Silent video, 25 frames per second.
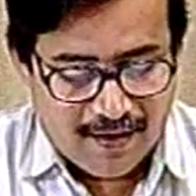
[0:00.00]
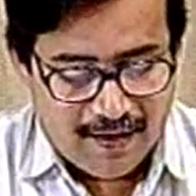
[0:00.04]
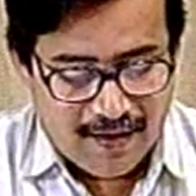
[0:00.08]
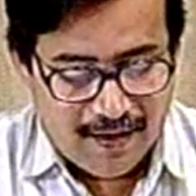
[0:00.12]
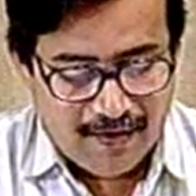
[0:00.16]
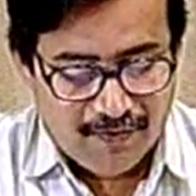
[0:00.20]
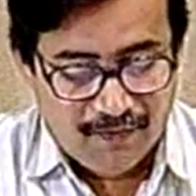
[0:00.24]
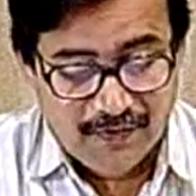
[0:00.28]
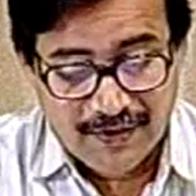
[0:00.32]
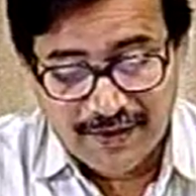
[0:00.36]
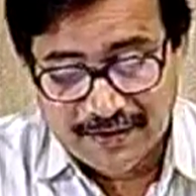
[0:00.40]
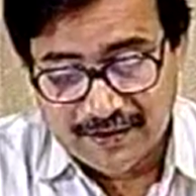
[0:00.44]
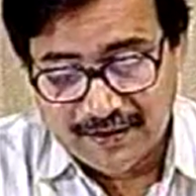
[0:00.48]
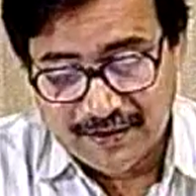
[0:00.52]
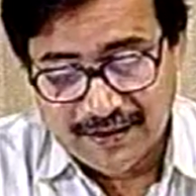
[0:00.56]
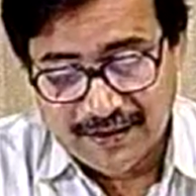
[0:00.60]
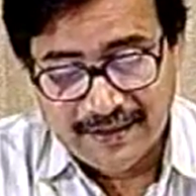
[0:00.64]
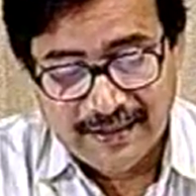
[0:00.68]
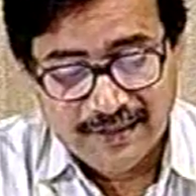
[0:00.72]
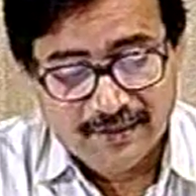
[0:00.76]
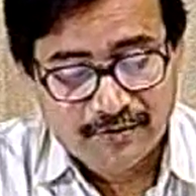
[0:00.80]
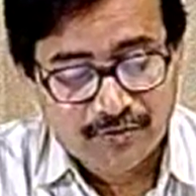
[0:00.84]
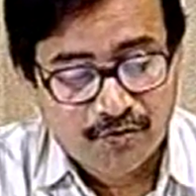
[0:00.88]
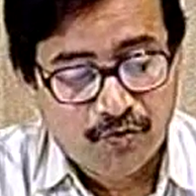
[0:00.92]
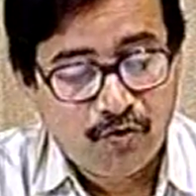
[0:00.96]
which in
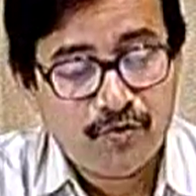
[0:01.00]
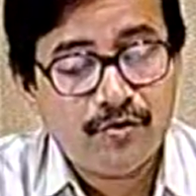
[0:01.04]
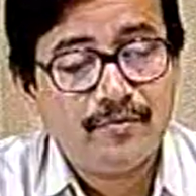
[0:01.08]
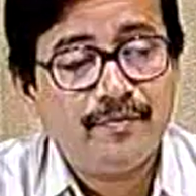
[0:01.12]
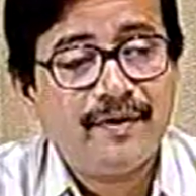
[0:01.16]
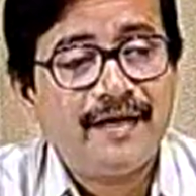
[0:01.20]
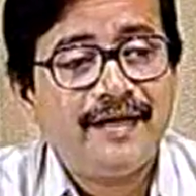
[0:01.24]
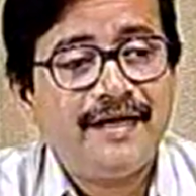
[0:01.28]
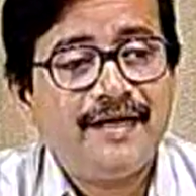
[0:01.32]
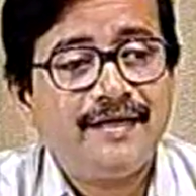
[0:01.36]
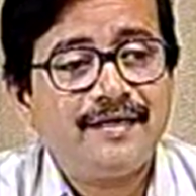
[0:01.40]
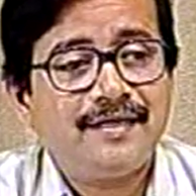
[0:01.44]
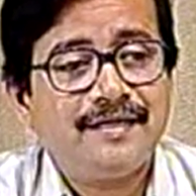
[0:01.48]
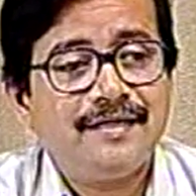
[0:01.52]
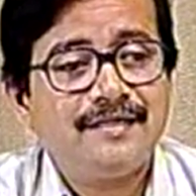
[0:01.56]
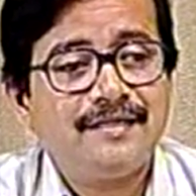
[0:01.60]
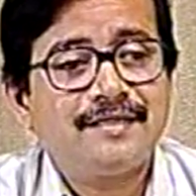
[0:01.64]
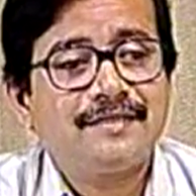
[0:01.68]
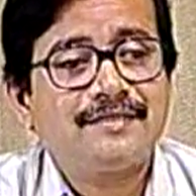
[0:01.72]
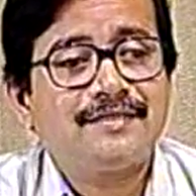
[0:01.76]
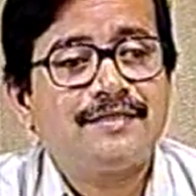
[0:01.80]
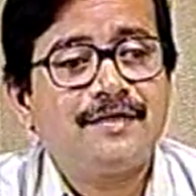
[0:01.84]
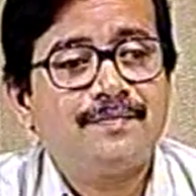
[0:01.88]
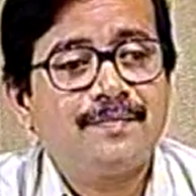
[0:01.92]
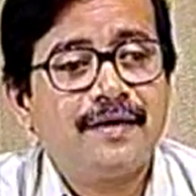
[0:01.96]
its own merit is a
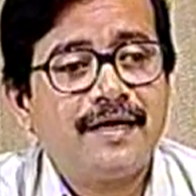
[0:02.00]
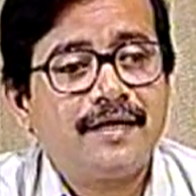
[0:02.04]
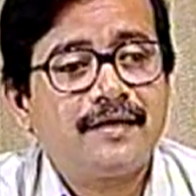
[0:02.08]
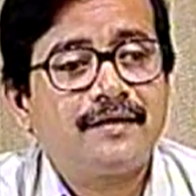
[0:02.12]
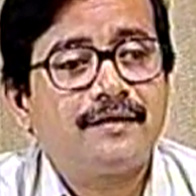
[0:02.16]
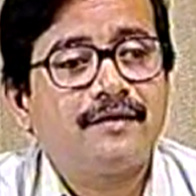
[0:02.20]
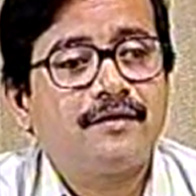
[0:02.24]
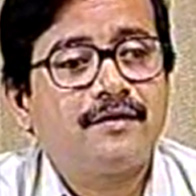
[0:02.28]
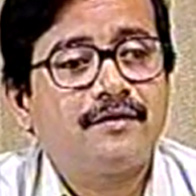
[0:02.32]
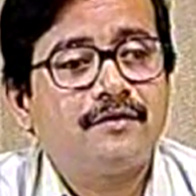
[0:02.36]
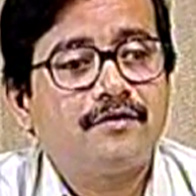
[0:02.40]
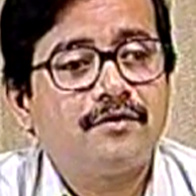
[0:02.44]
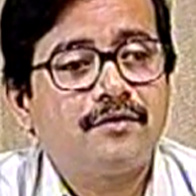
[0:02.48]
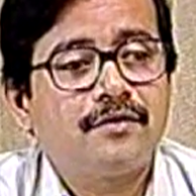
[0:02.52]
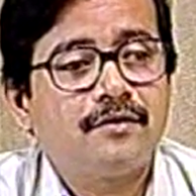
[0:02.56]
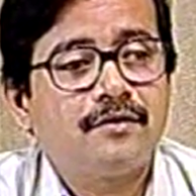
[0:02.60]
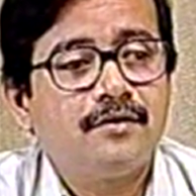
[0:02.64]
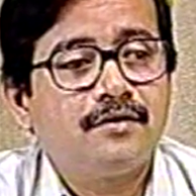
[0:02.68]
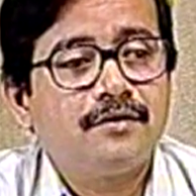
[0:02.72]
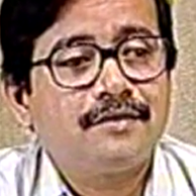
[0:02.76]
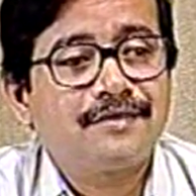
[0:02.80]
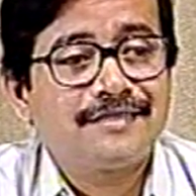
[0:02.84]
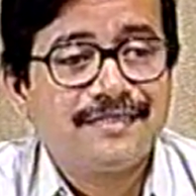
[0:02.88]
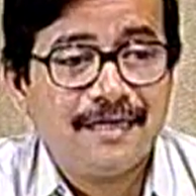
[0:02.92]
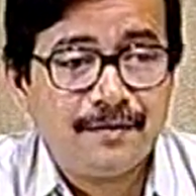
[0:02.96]
separate
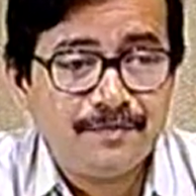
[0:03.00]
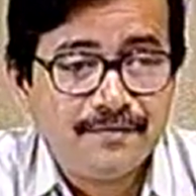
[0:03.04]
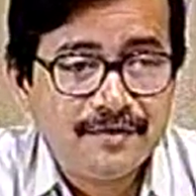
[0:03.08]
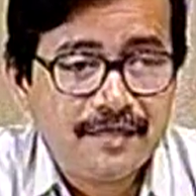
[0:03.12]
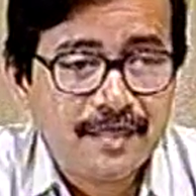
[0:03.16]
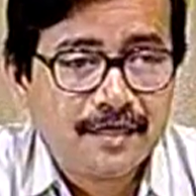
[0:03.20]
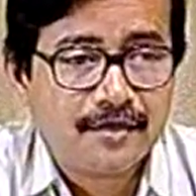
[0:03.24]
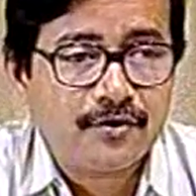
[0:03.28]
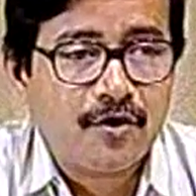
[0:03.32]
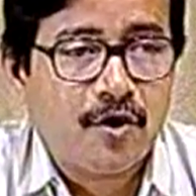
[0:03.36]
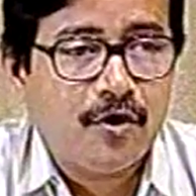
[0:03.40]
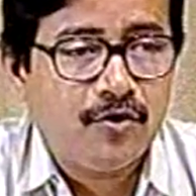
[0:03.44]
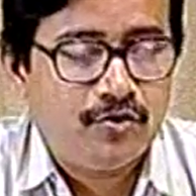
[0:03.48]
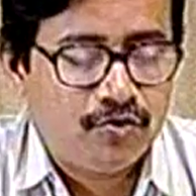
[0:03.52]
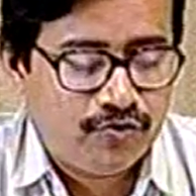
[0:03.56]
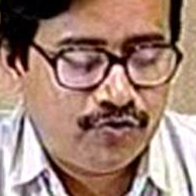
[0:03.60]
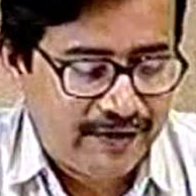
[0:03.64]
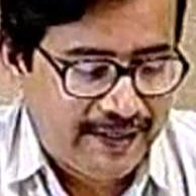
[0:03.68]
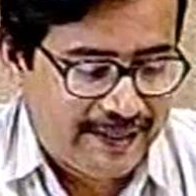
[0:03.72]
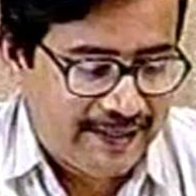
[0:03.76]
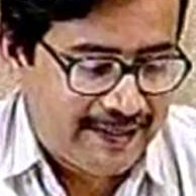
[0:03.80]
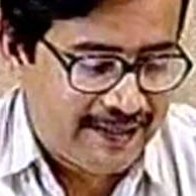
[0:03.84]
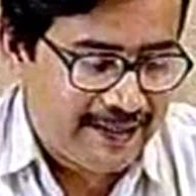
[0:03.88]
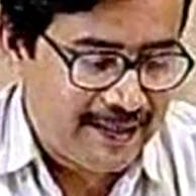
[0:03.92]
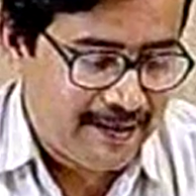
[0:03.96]
subject
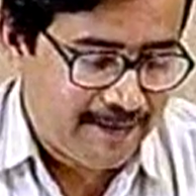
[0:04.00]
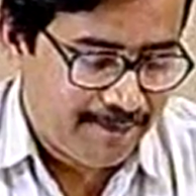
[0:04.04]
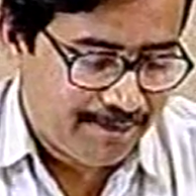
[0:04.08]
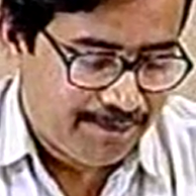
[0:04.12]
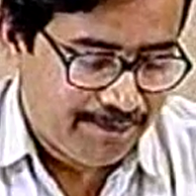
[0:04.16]
altogether.